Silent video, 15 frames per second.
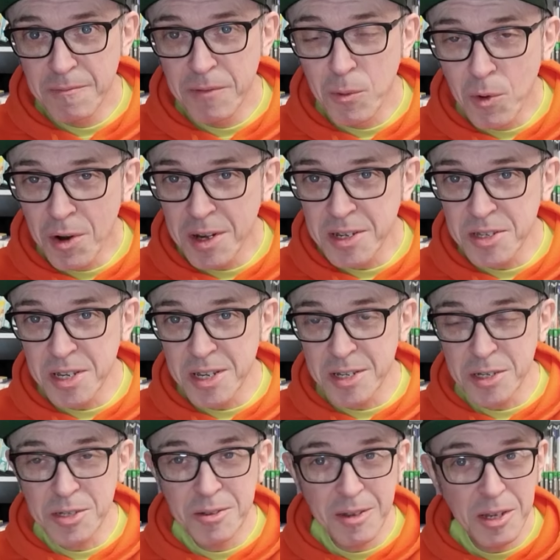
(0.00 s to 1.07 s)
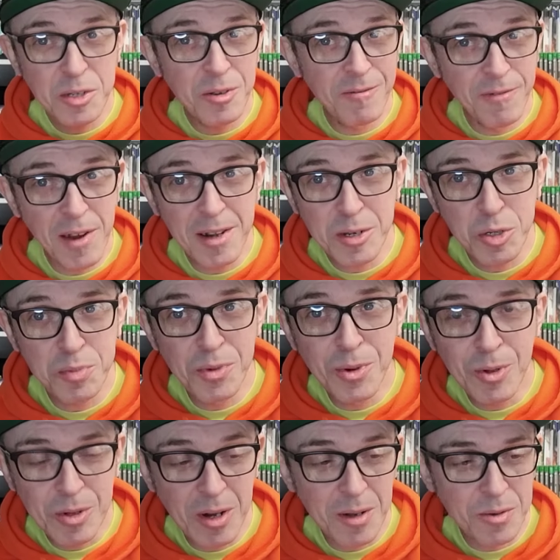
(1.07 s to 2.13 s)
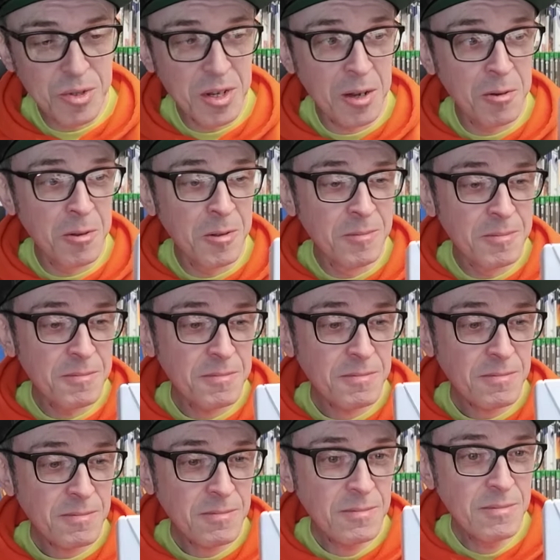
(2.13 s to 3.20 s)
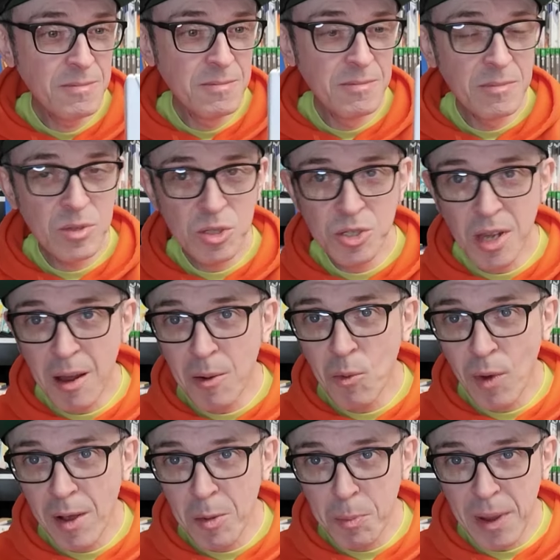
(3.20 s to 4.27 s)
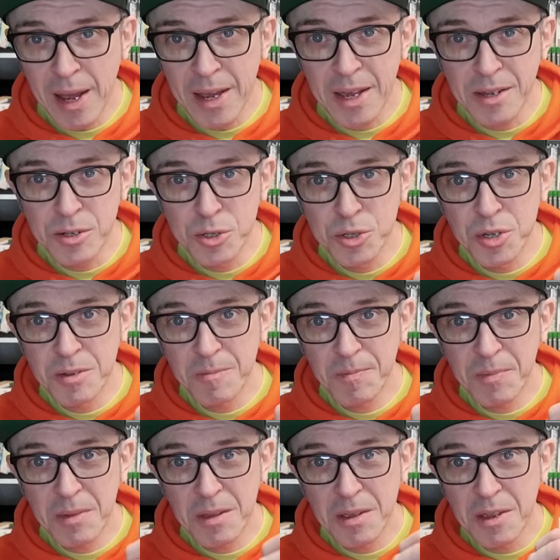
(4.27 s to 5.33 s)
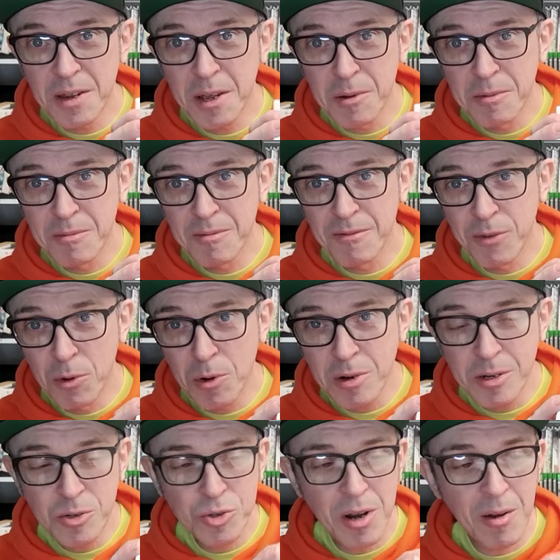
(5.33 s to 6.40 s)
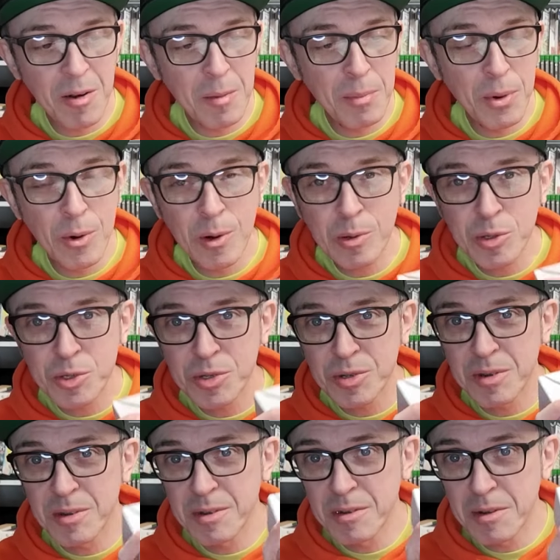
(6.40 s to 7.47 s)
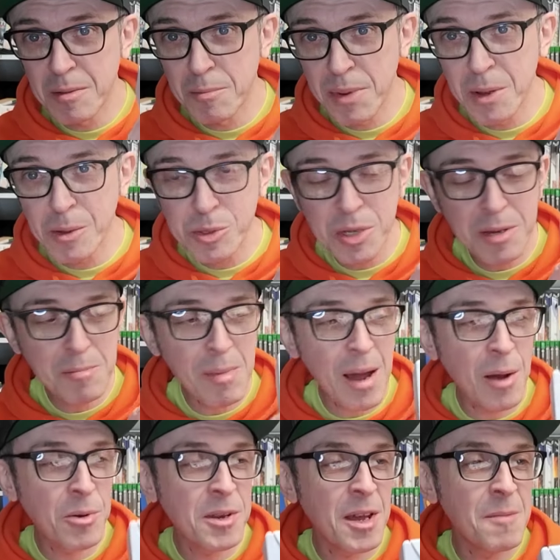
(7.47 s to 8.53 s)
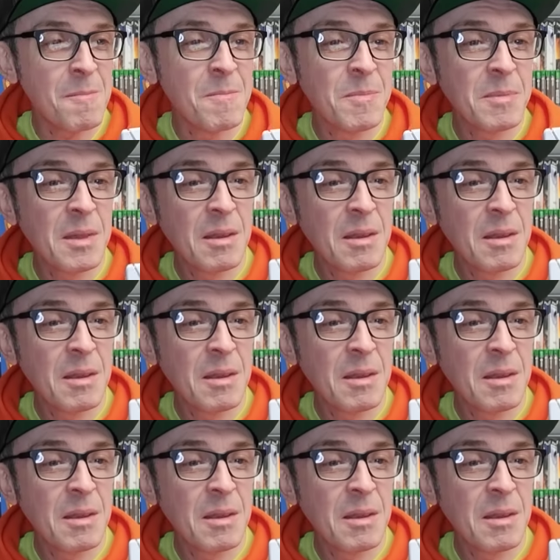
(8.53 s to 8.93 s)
For what it is, it's a very small console. So well packaged. You know, four controller ports, built-in modem.